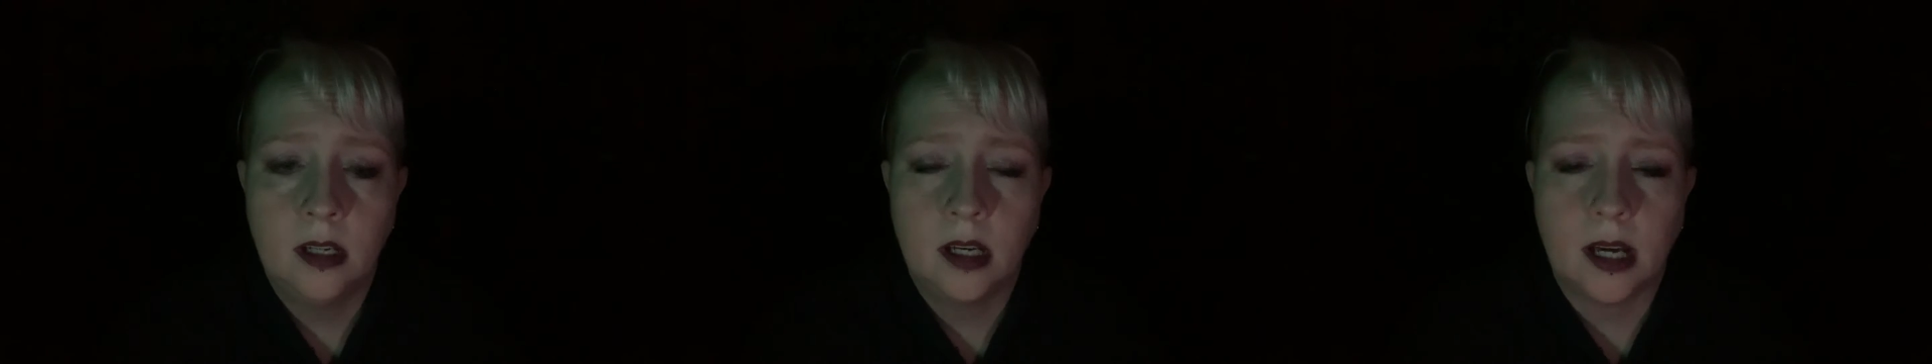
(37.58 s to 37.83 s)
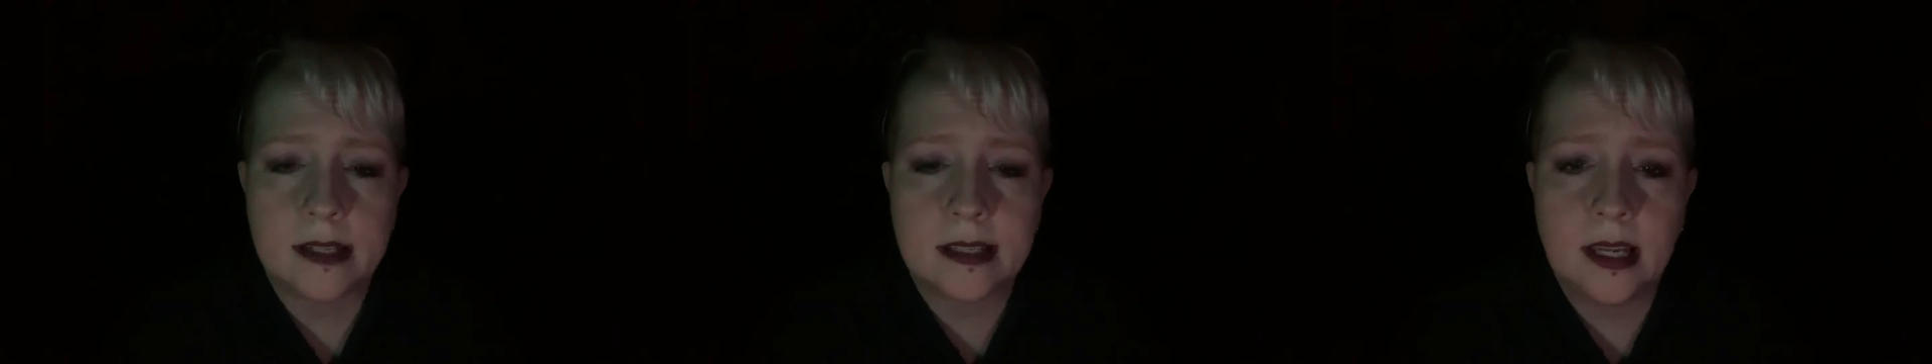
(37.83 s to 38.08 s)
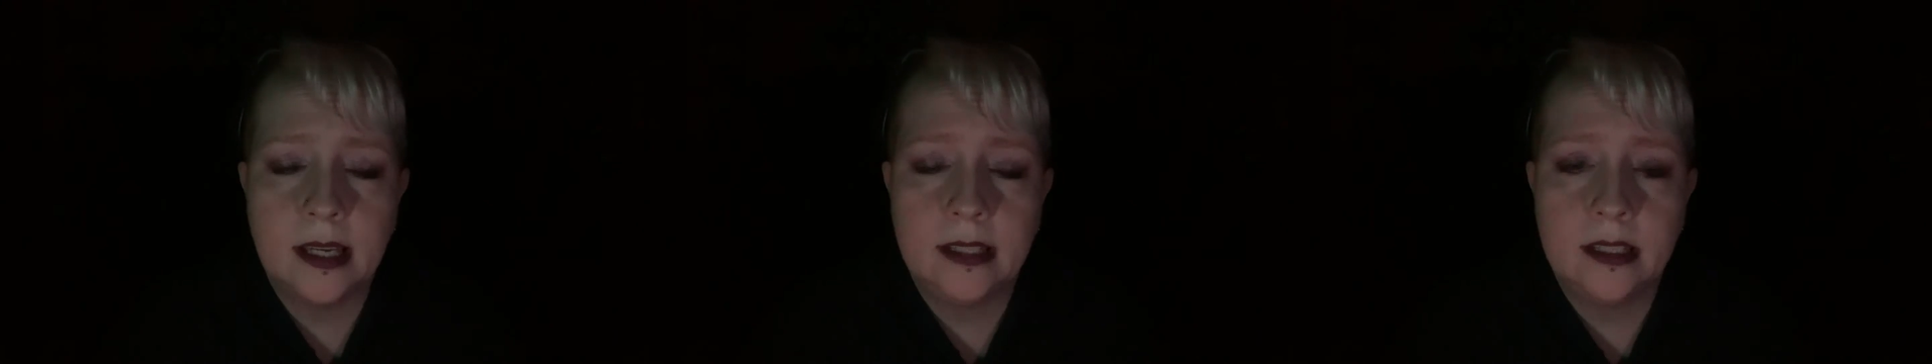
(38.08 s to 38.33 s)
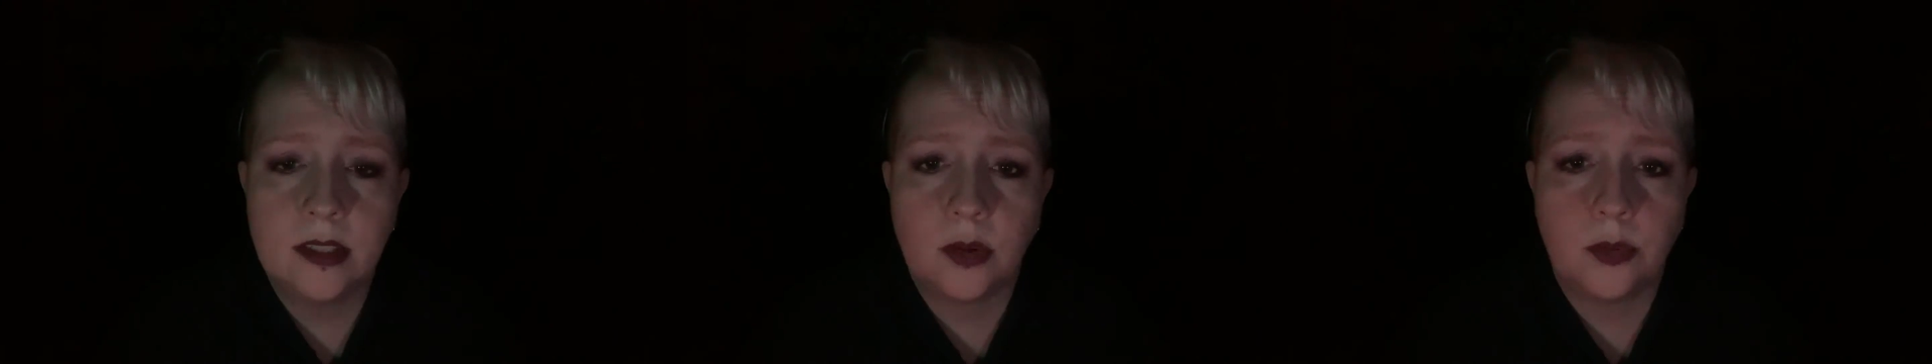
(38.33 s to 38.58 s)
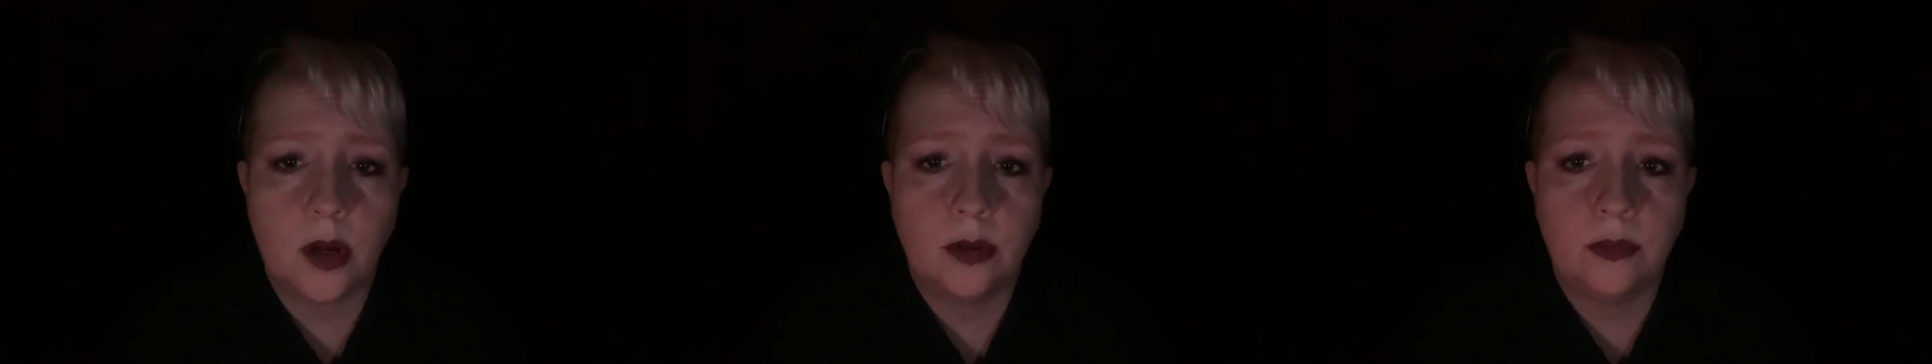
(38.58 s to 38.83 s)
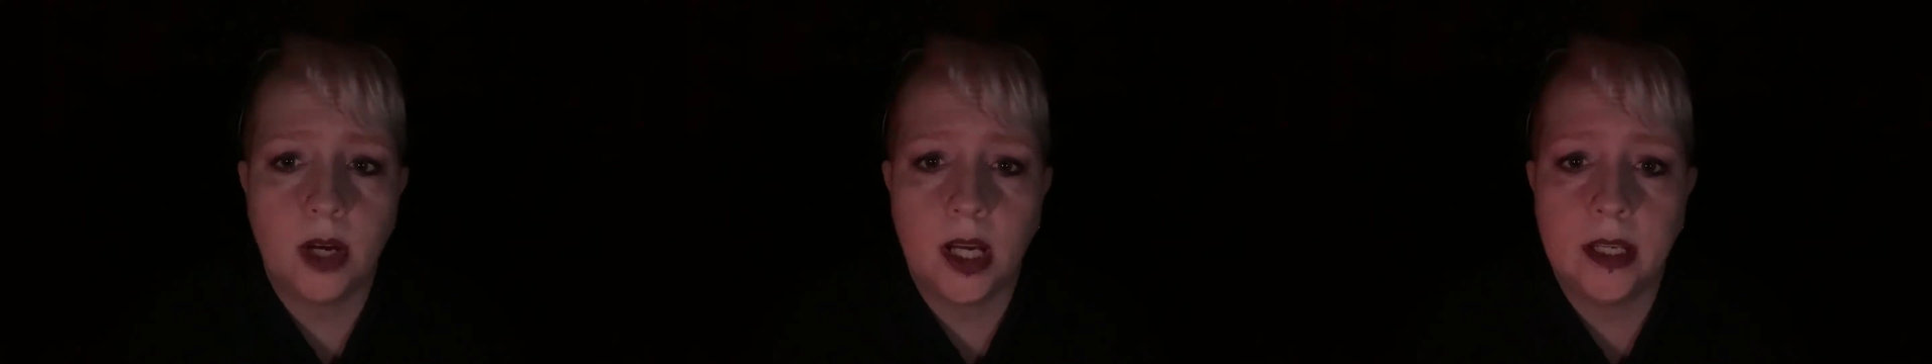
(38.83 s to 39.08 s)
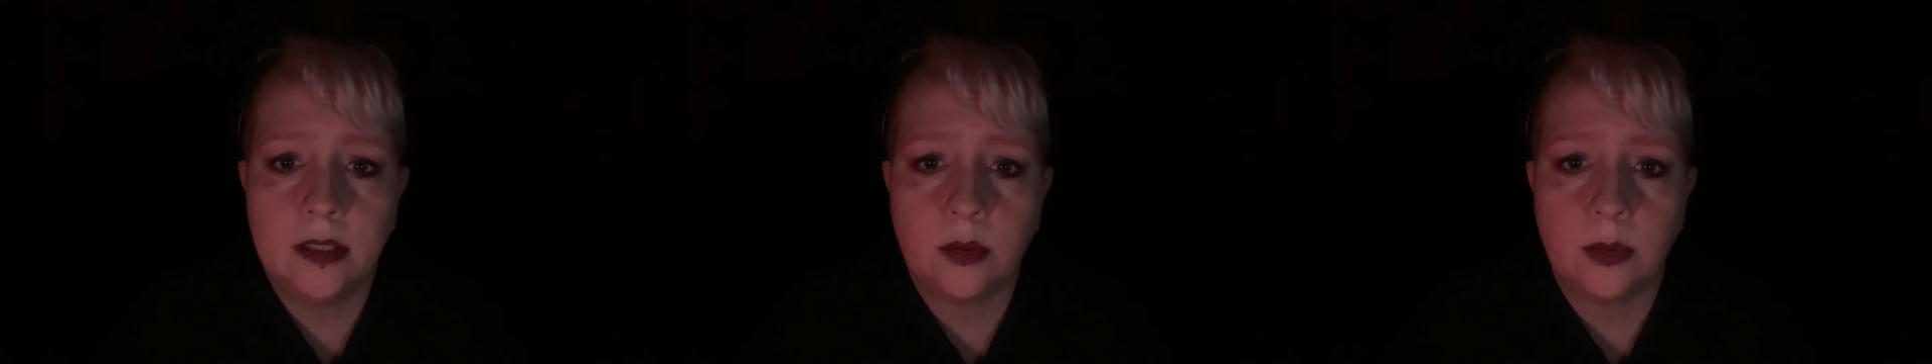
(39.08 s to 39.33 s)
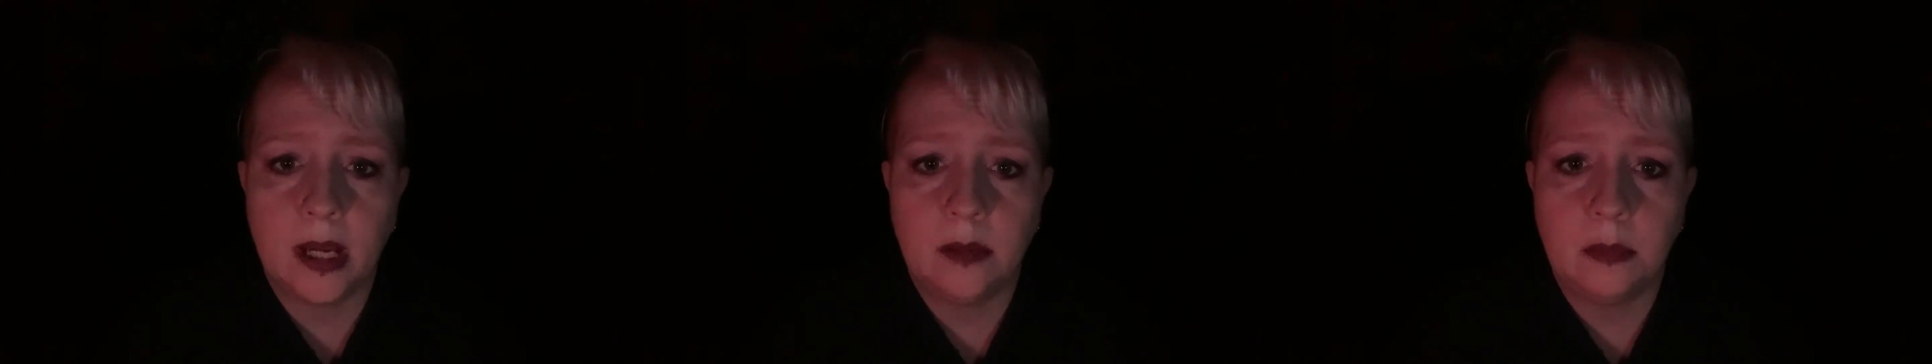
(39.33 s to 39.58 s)
Assigned the wrong rind
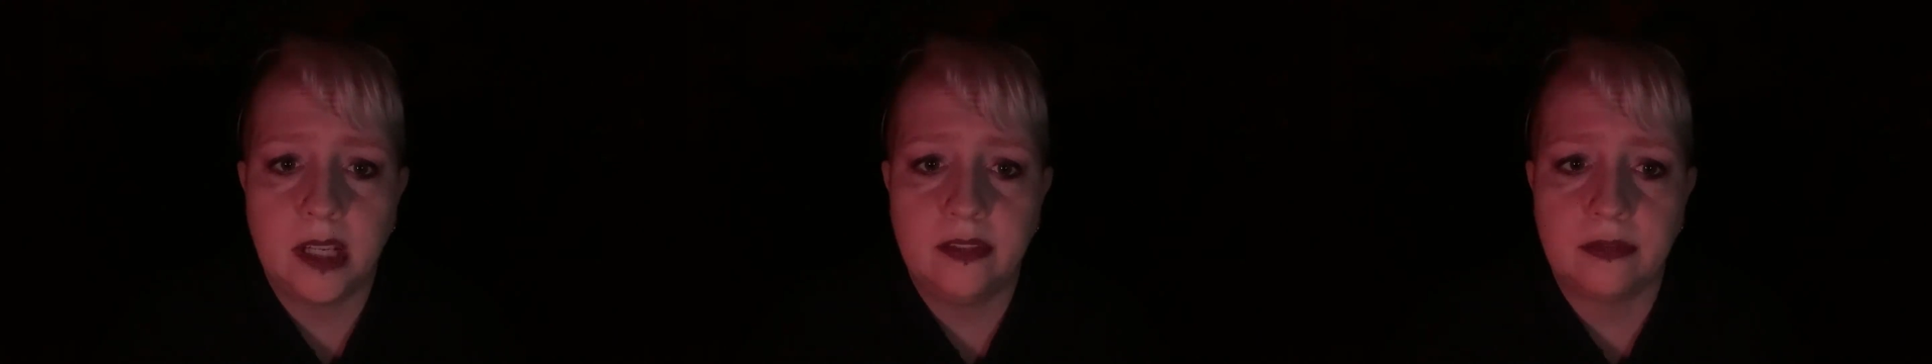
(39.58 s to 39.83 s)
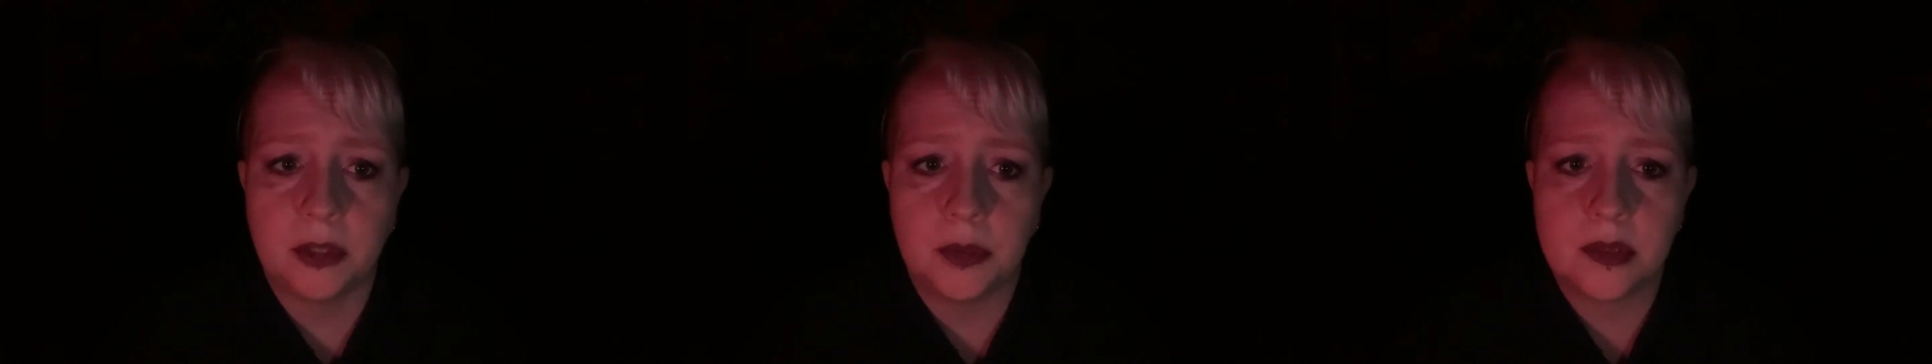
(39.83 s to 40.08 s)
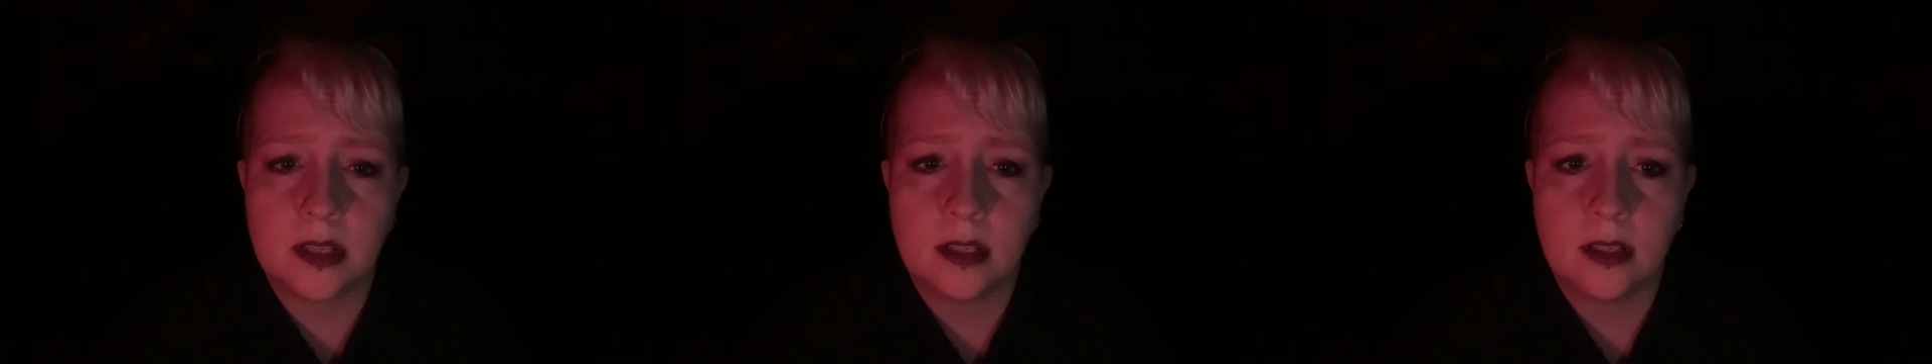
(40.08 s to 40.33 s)
around my fruit,